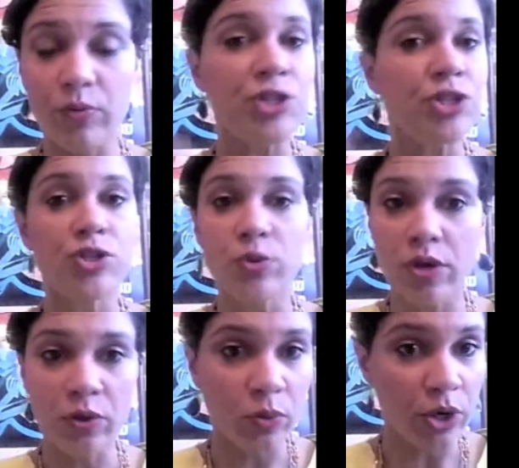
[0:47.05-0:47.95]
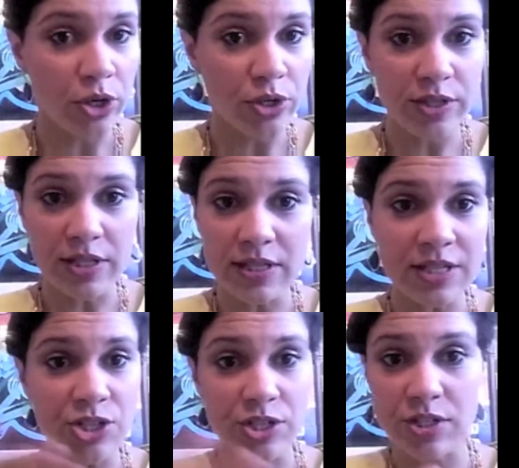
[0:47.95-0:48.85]
region. So in other words,
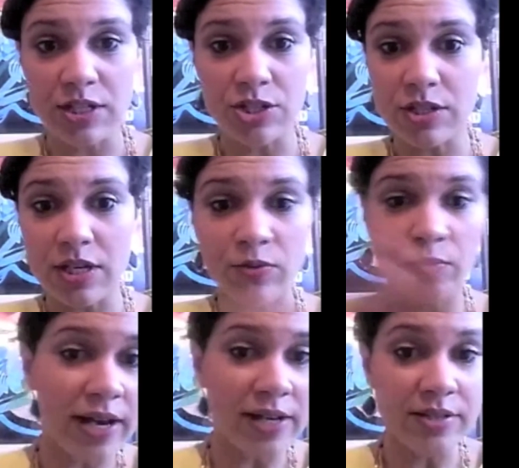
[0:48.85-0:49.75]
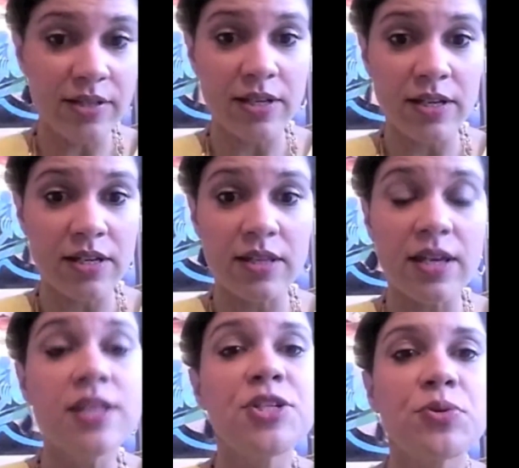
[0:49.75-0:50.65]
it just erased the
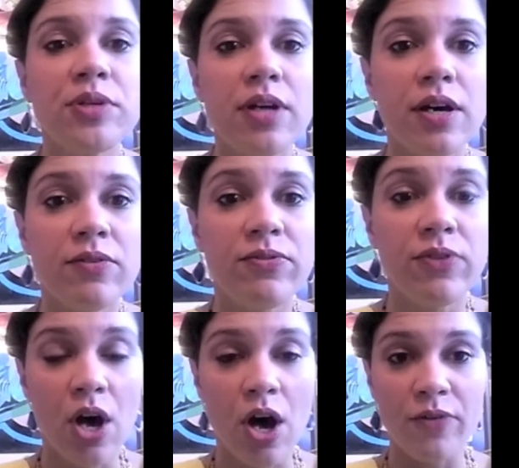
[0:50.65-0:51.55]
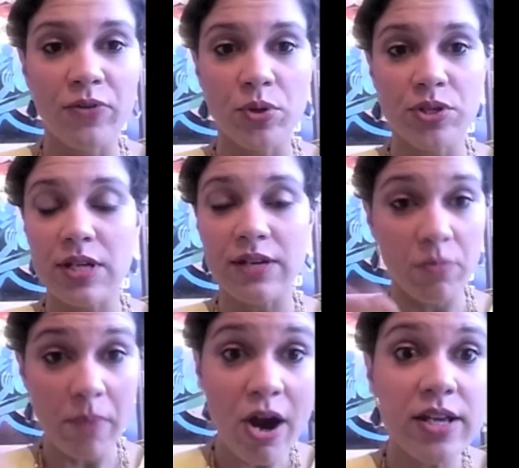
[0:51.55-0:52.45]
history of course,
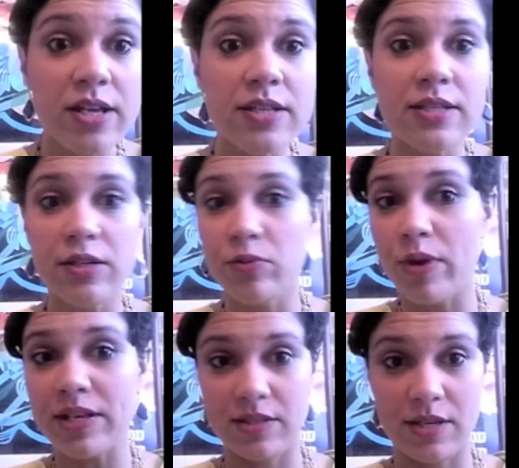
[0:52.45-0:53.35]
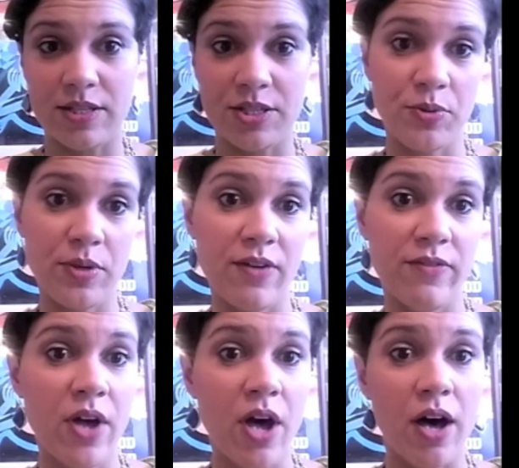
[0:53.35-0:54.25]
Native Americans. It erased the history
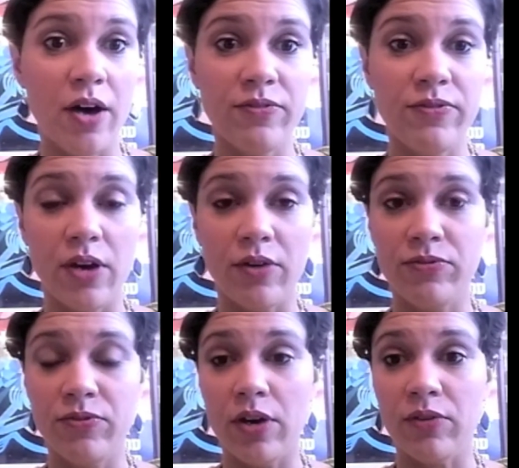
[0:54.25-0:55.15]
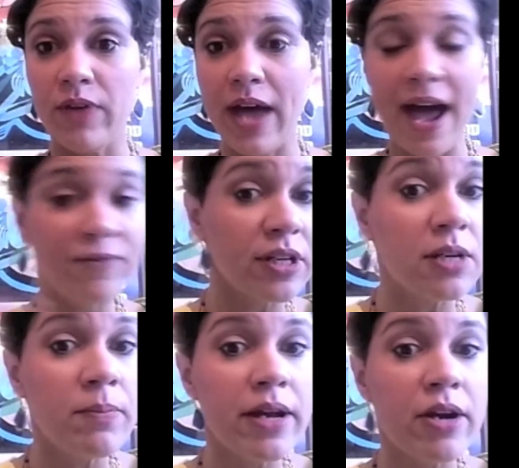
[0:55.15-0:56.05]
of
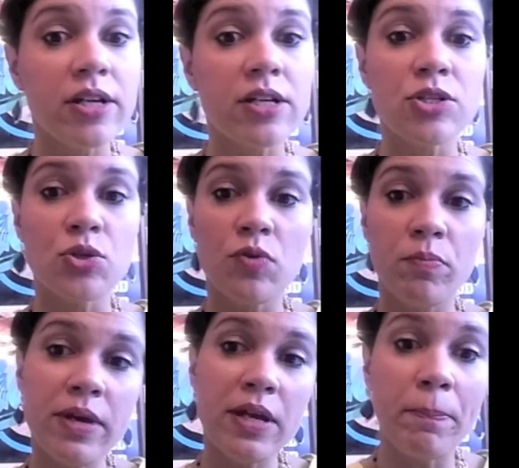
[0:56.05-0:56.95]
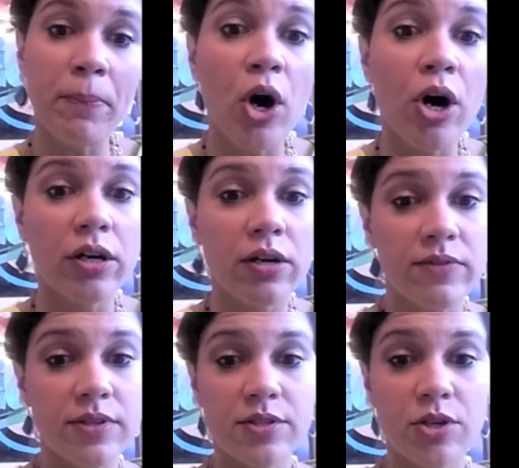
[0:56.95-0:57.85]
African Americans who have been a part of
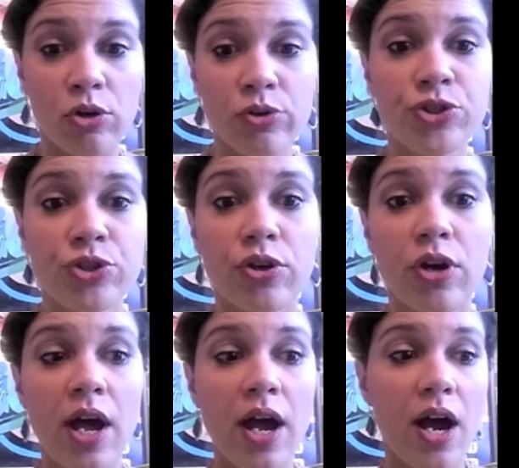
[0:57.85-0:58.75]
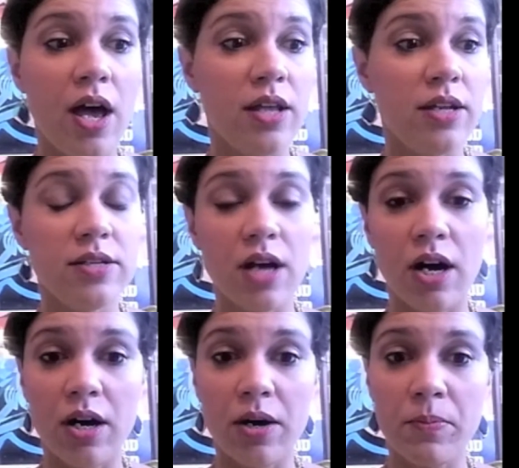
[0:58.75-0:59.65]
this culture and
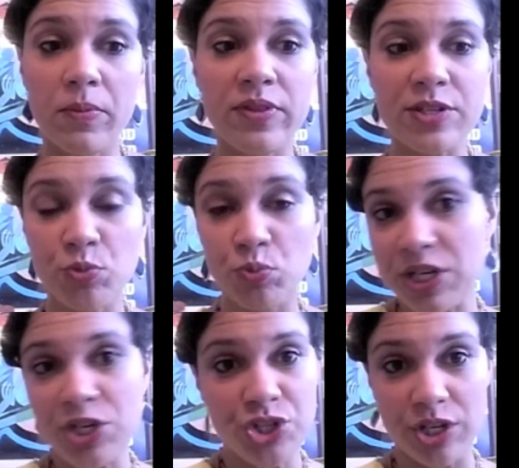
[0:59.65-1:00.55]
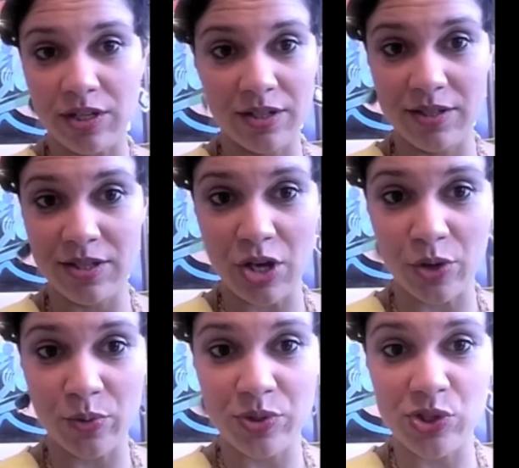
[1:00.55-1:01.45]
this region,
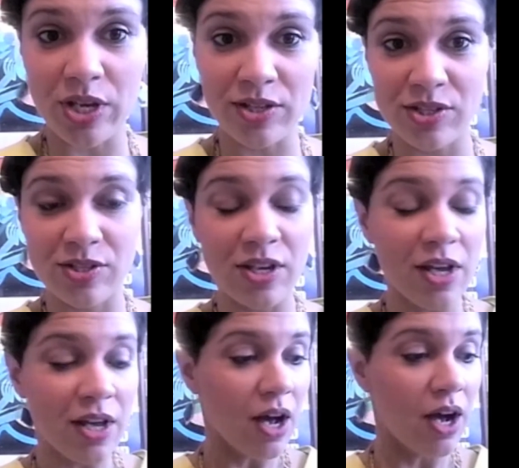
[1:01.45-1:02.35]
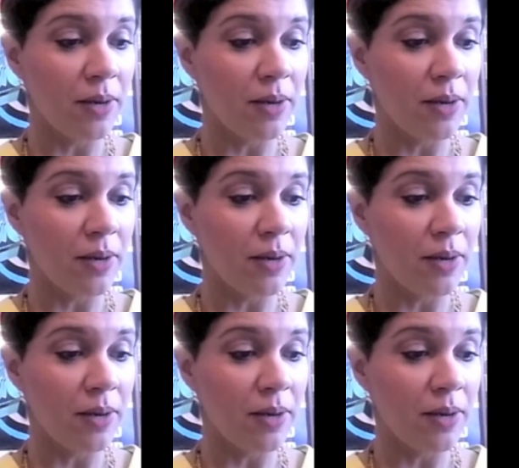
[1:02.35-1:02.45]
since